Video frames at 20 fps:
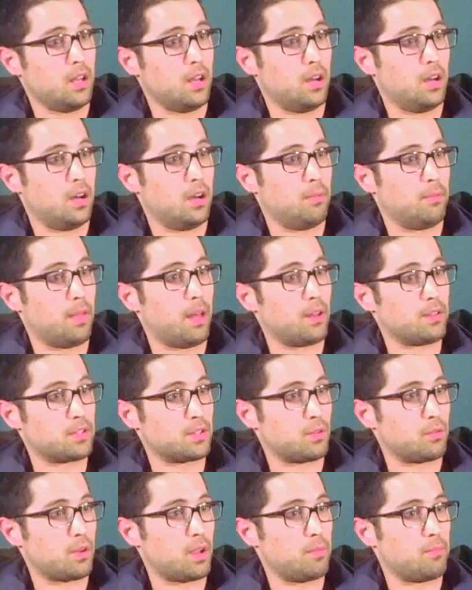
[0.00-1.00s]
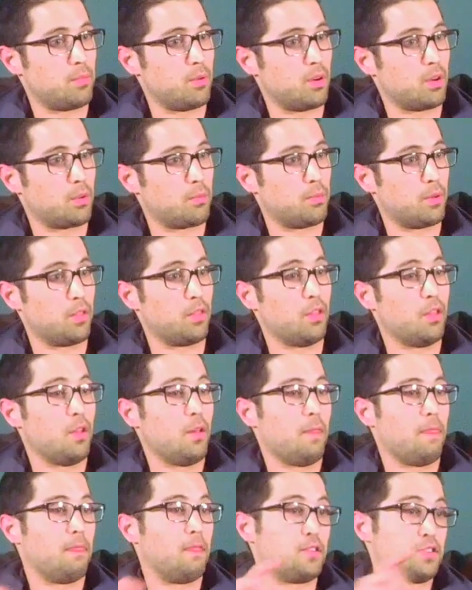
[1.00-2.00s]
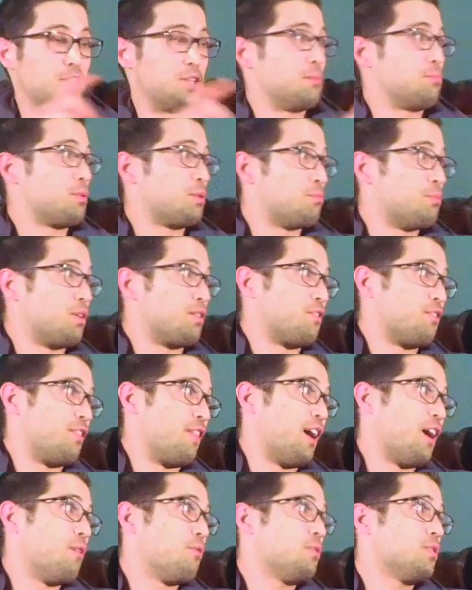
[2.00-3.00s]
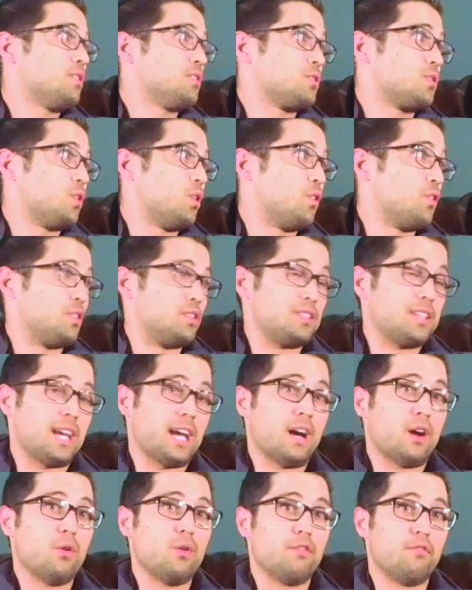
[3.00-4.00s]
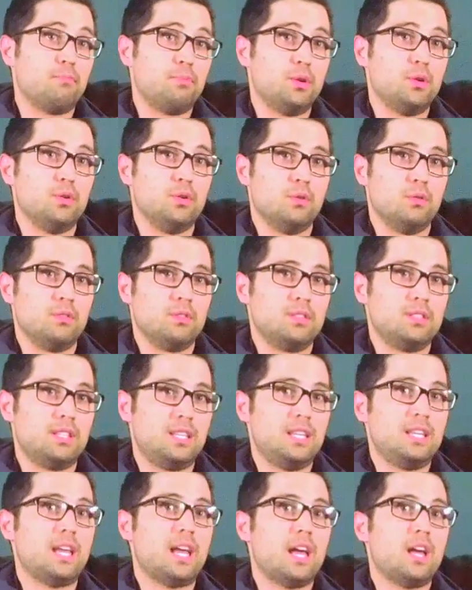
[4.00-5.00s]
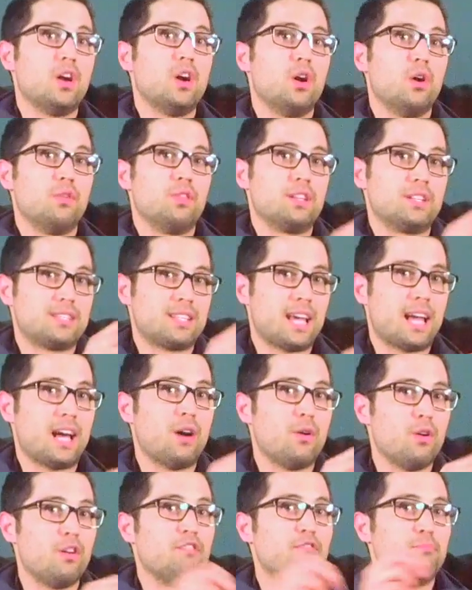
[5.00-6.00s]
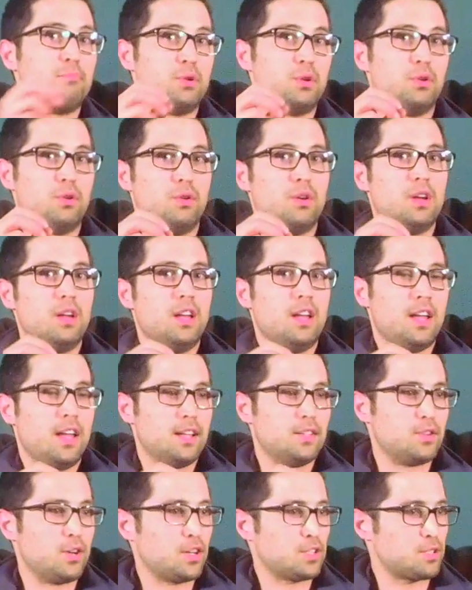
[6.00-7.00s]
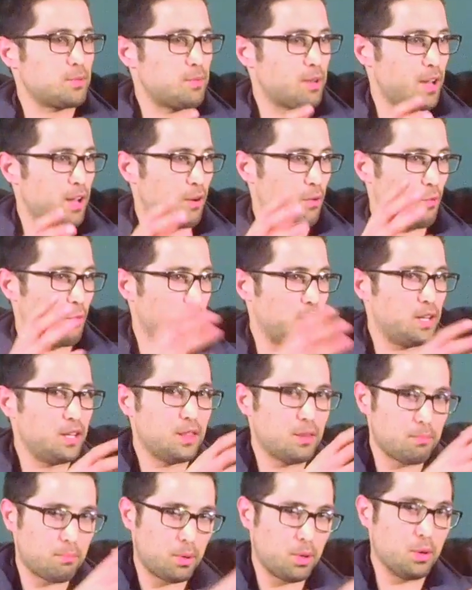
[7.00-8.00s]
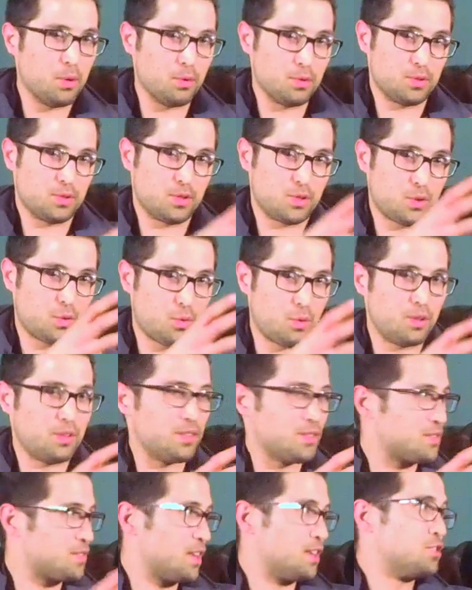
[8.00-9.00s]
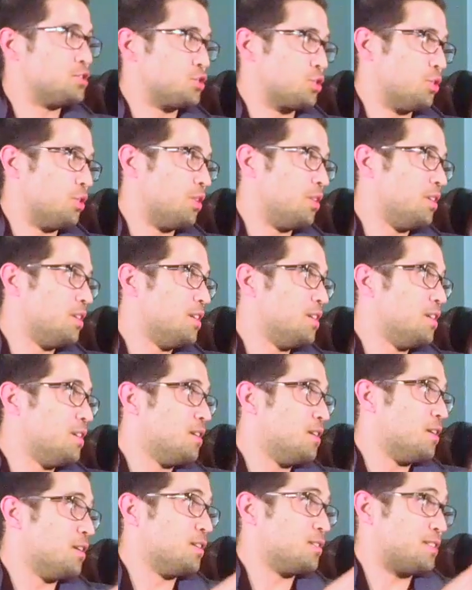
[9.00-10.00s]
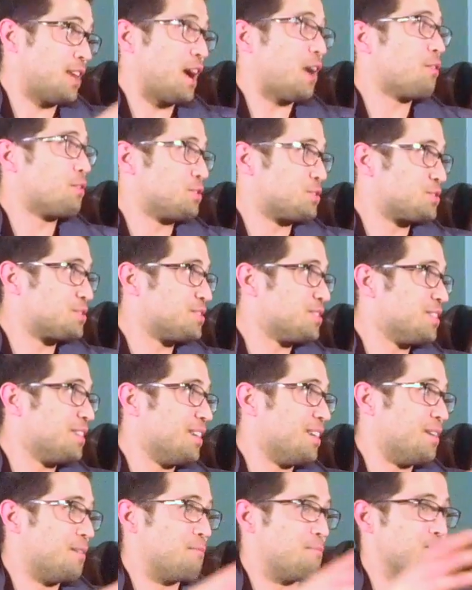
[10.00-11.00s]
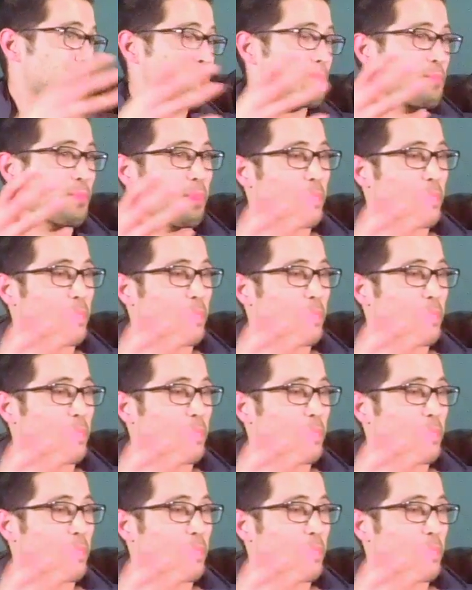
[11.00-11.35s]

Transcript: Um, that's a great book, but the simpler book for that one is called the Tao of Pooh. T A O, the Tao of Pooh. It talks about how Winnie the Pooh is this quintessential Taoist um,